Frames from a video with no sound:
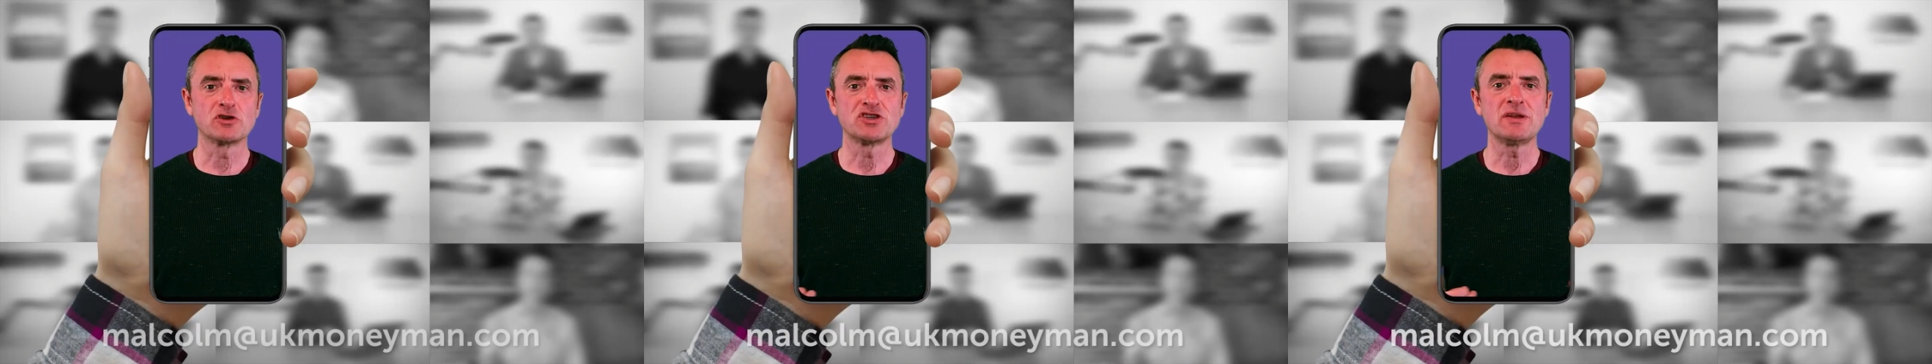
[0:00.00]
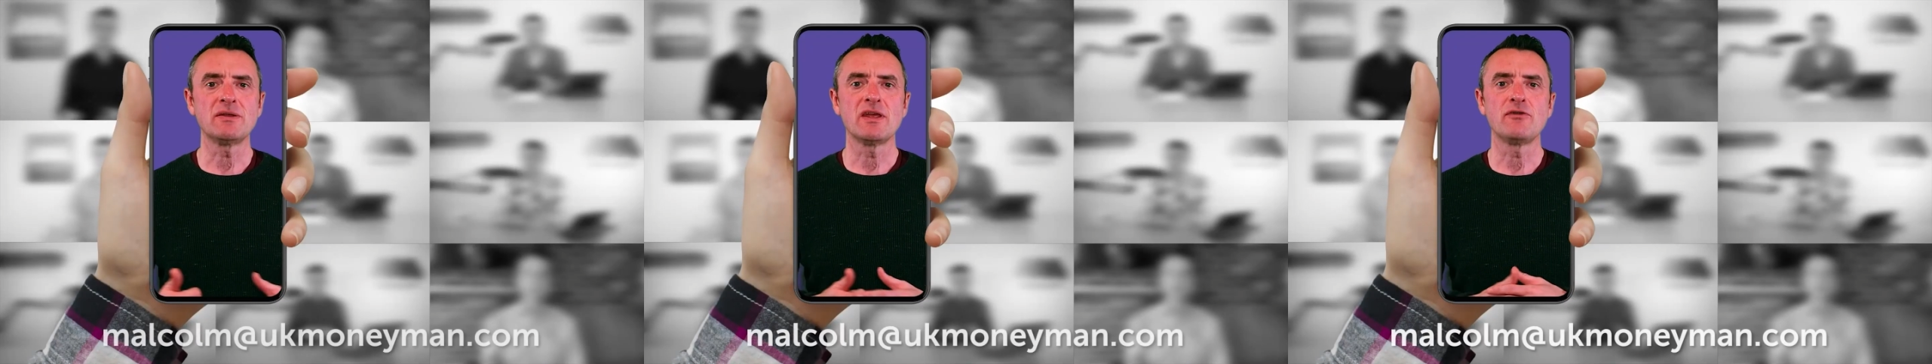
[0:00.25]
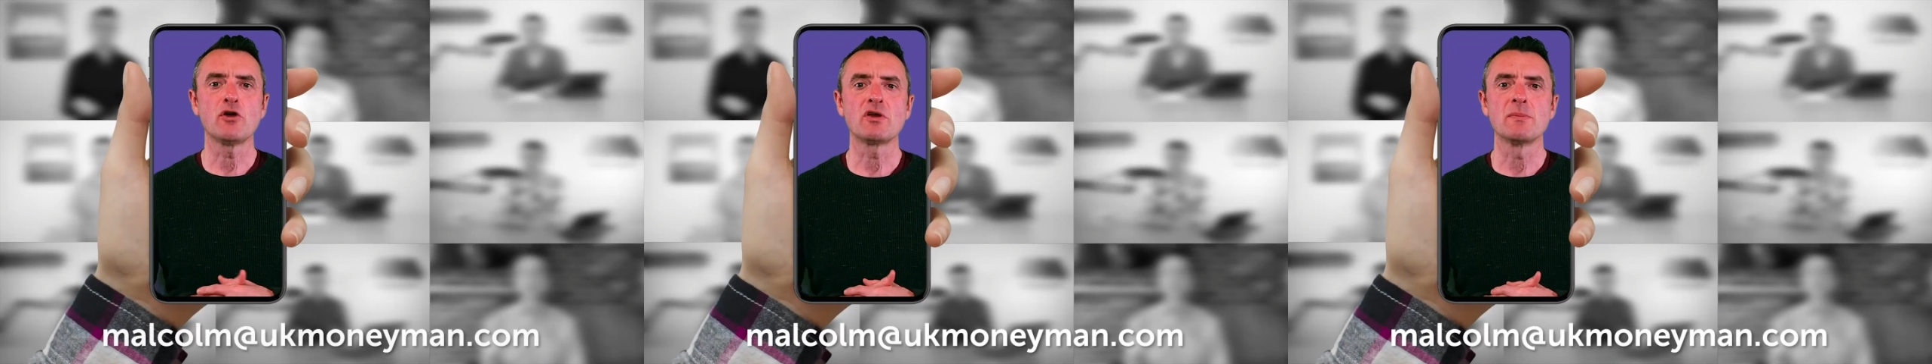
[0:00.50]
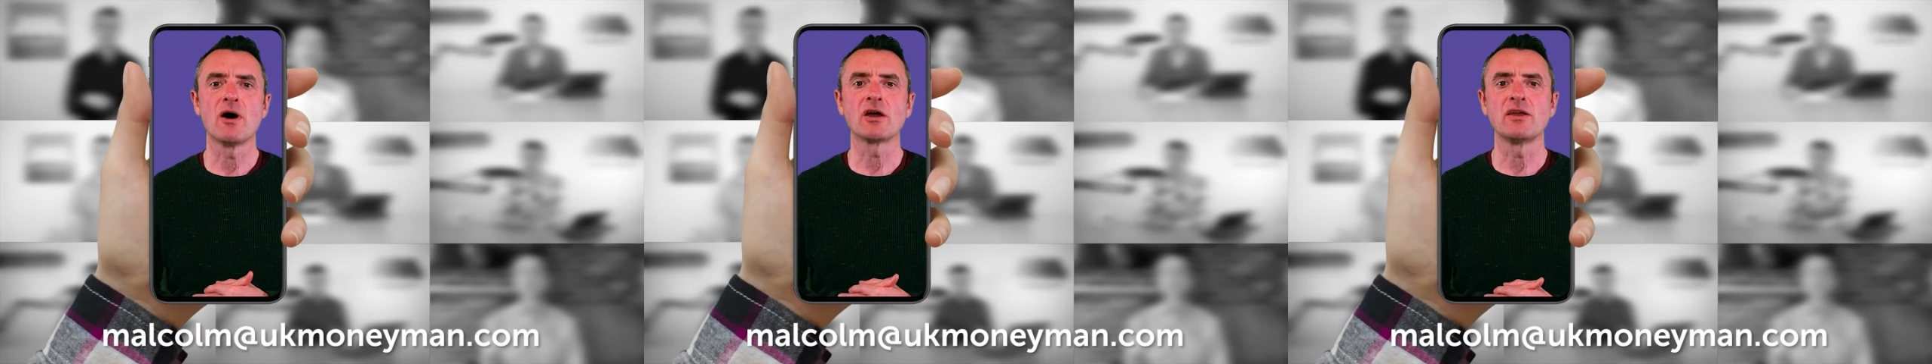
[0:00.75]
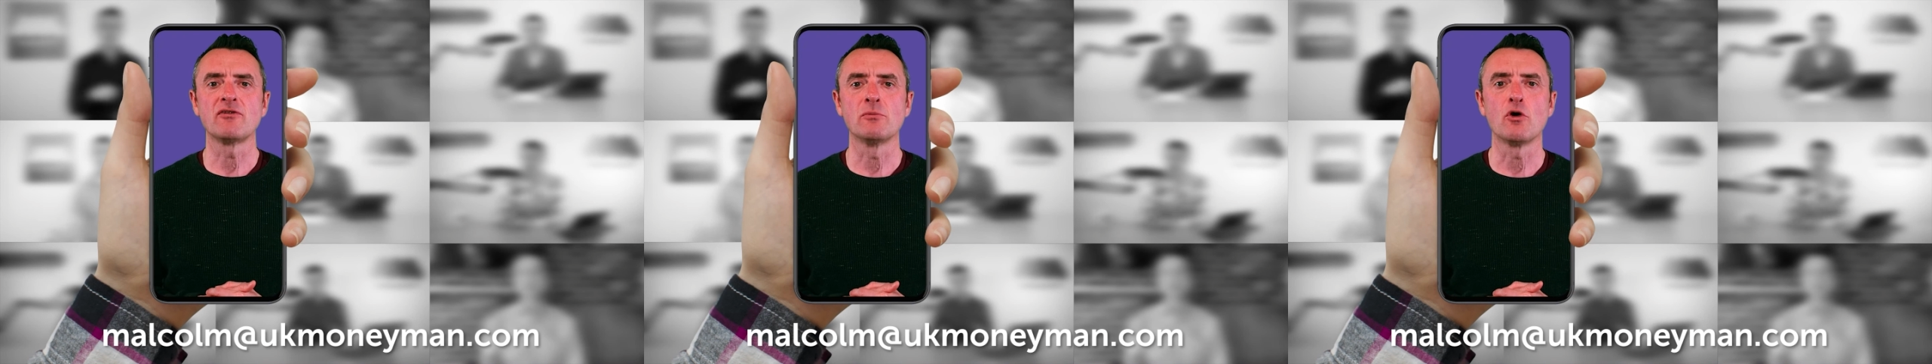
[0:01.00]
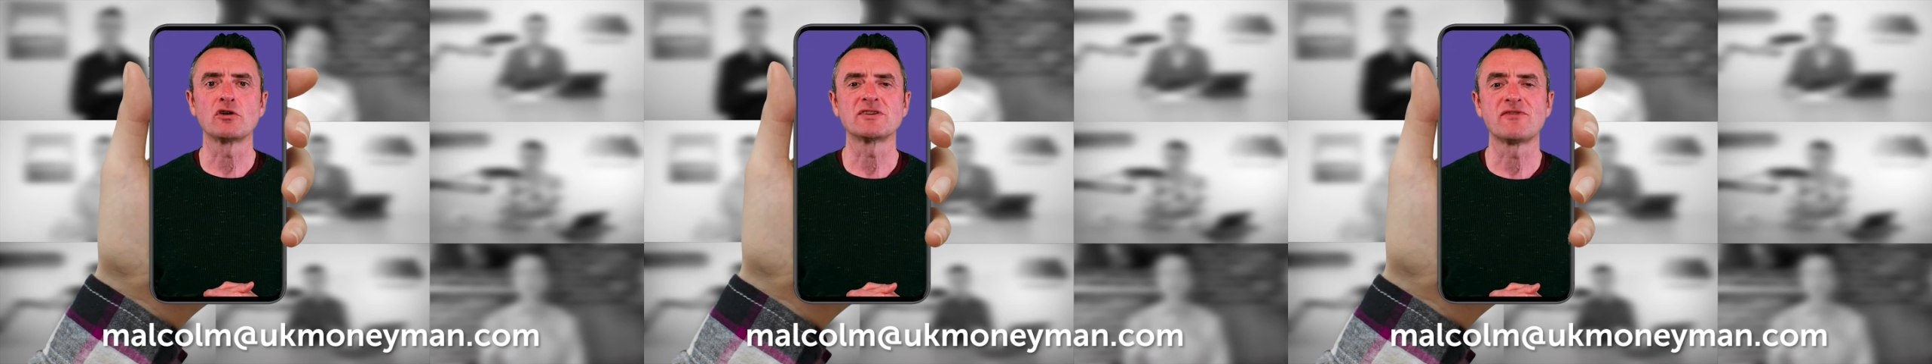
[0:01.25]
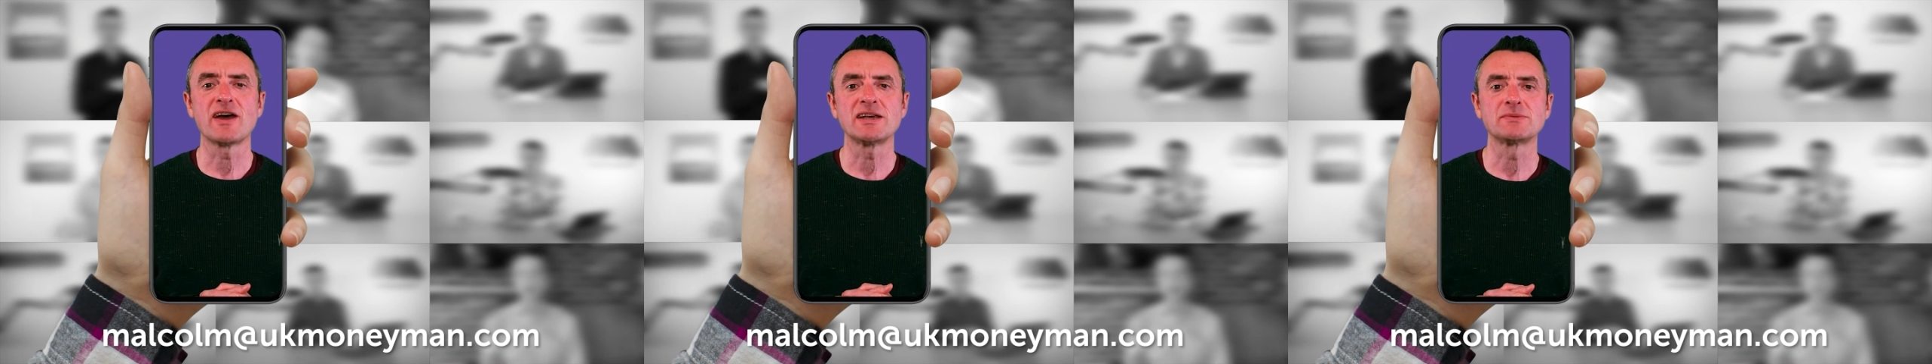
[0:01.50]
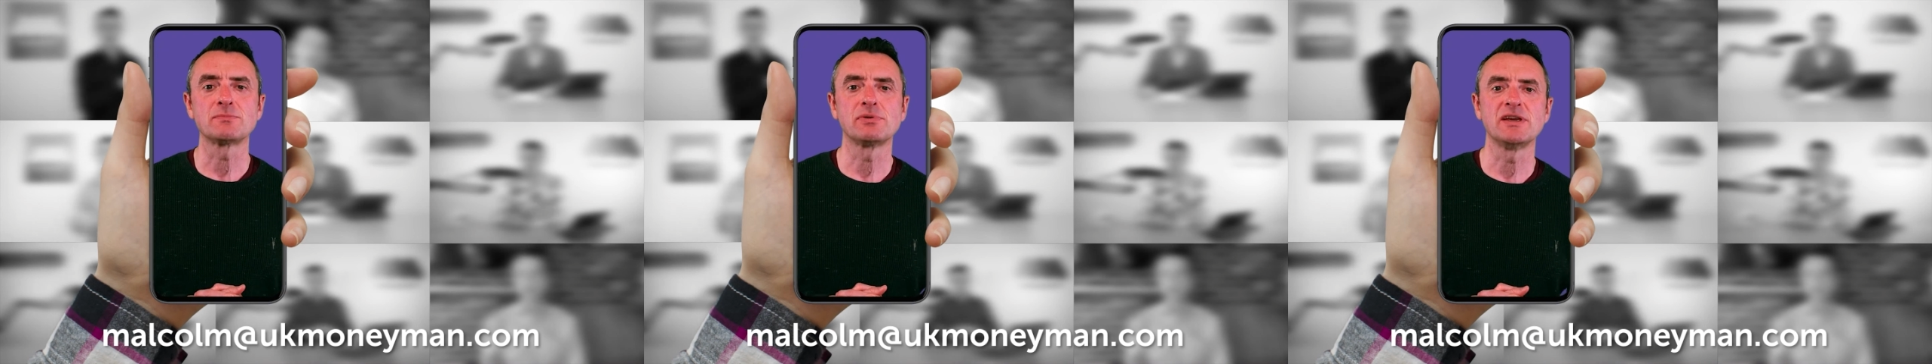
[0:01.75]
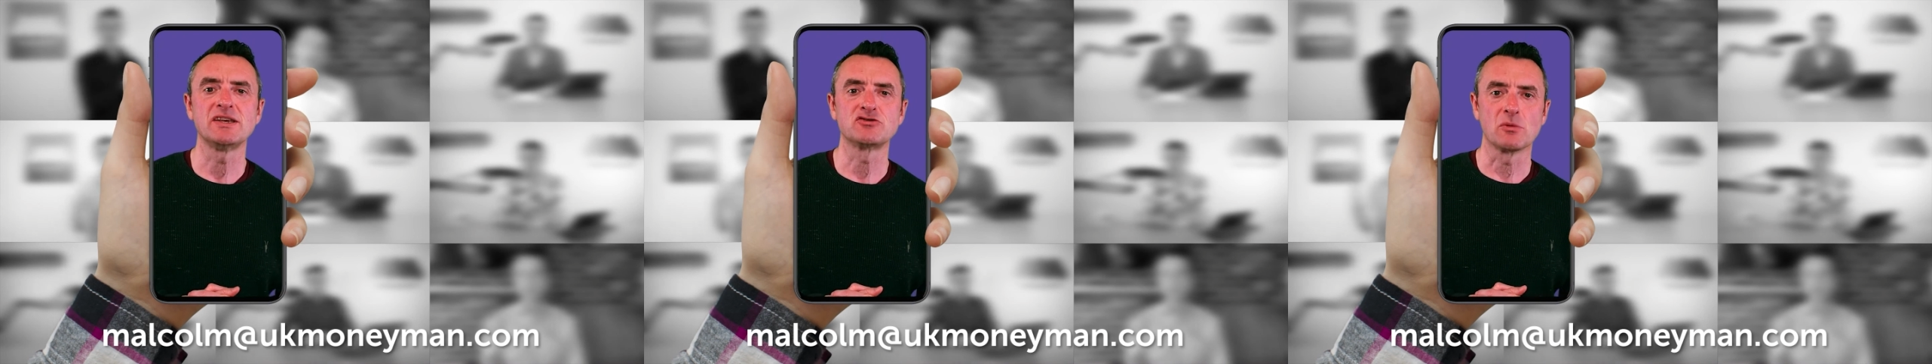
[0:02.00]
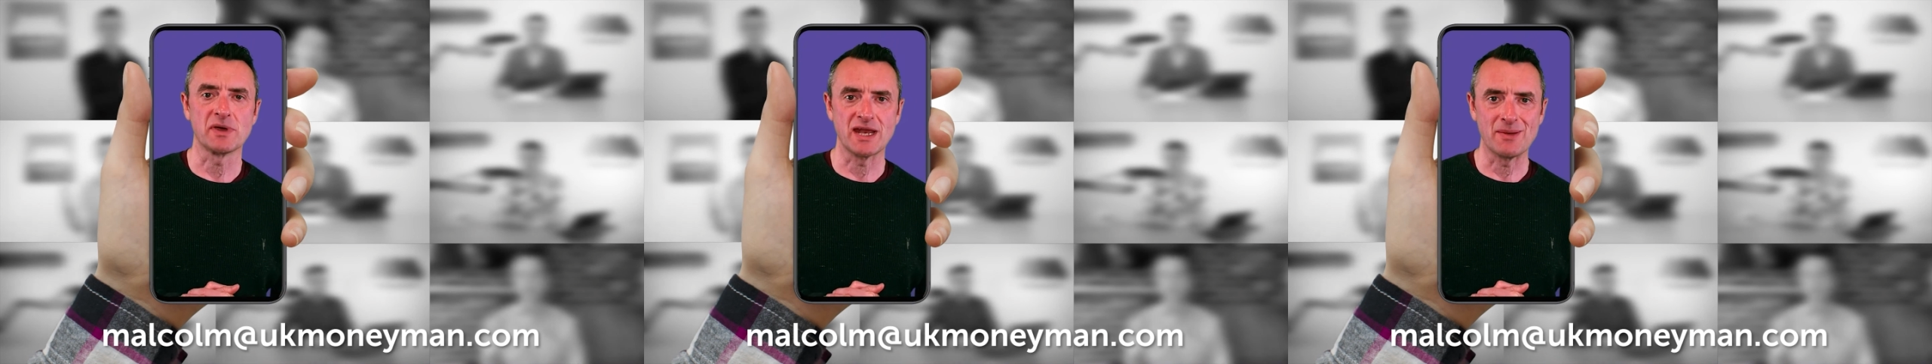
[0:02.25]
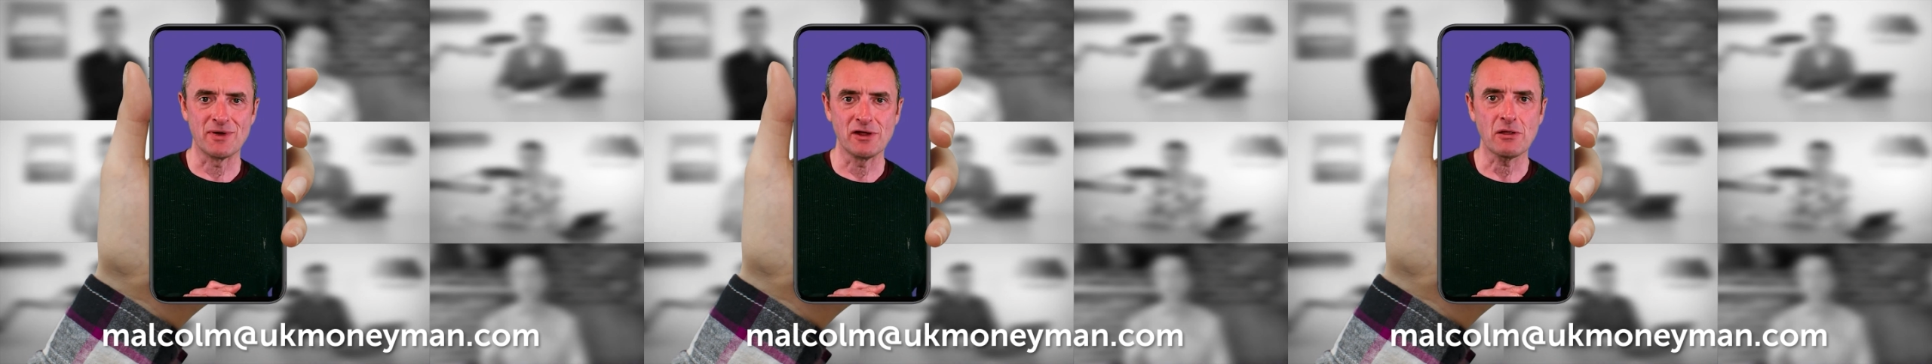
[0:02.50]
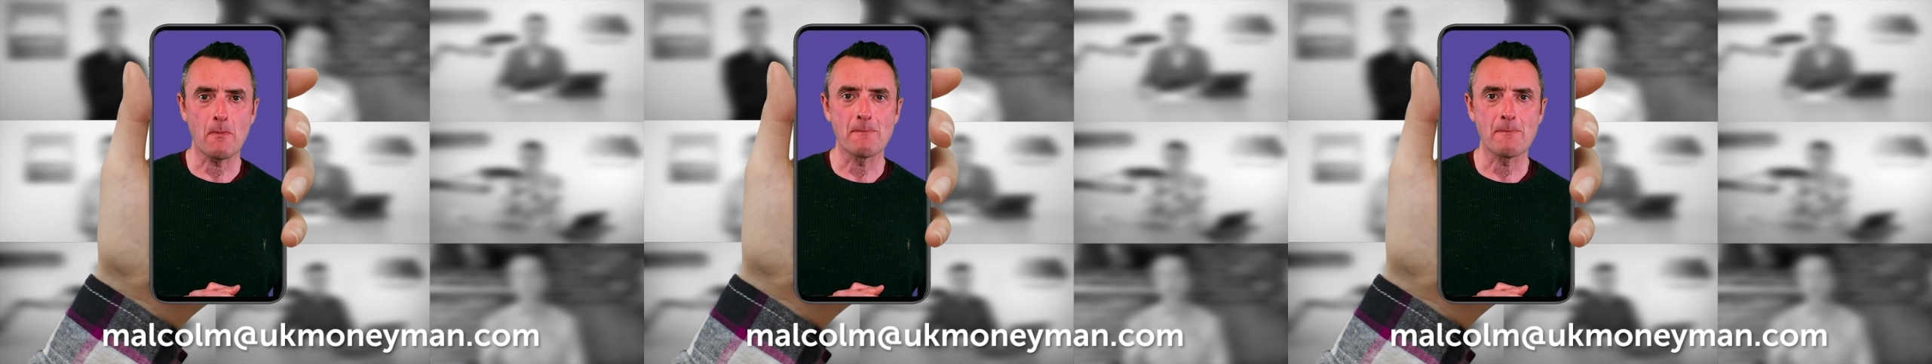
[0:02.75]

watching. If you're in the market for mortgage advice, please drop me an email,